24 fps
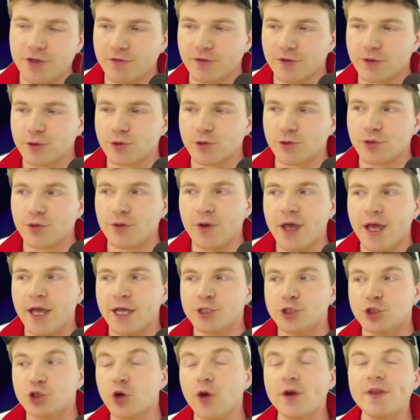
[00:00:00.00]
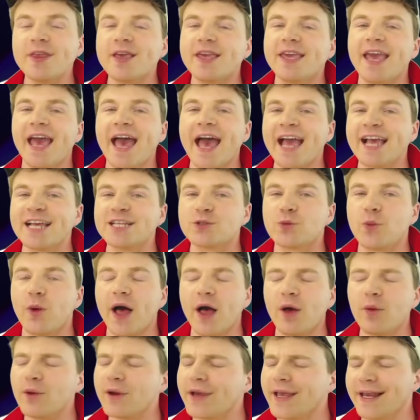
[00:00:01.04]
two for Lulu. Join the gang as
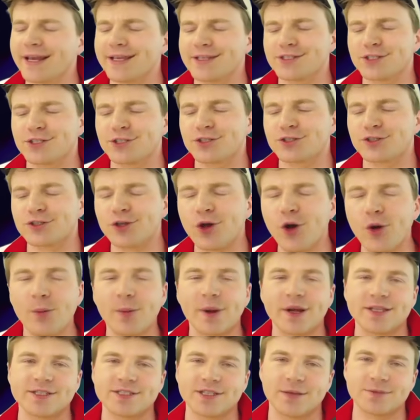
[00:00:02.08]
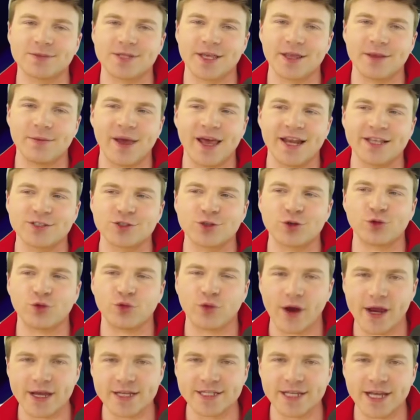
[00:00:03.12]
well. We're getting so many subs lately, man. It's
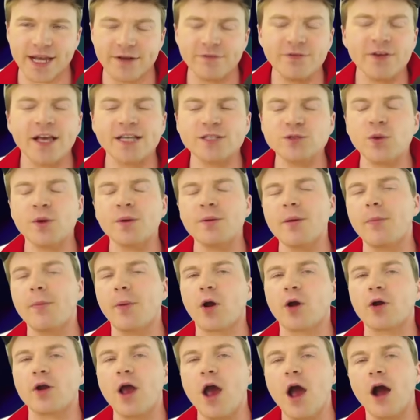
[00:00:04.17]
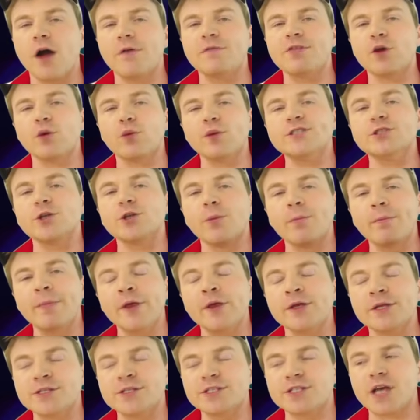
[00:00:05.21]
crazy. And if you guys want to be part of the original
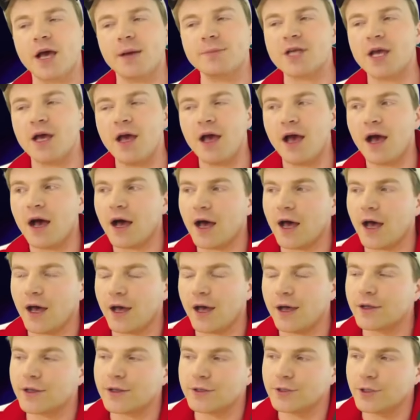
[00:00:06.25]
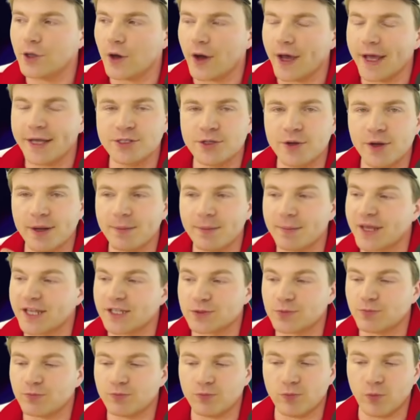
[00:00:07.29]
million subs, uh, go ahead and do it
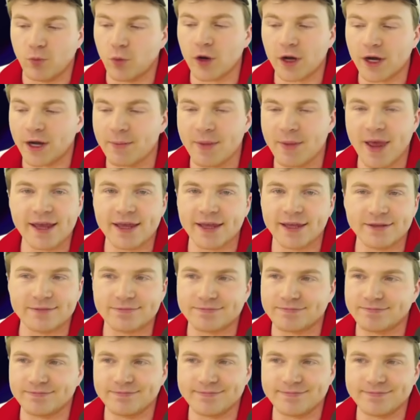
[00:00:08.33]
because we're going to make it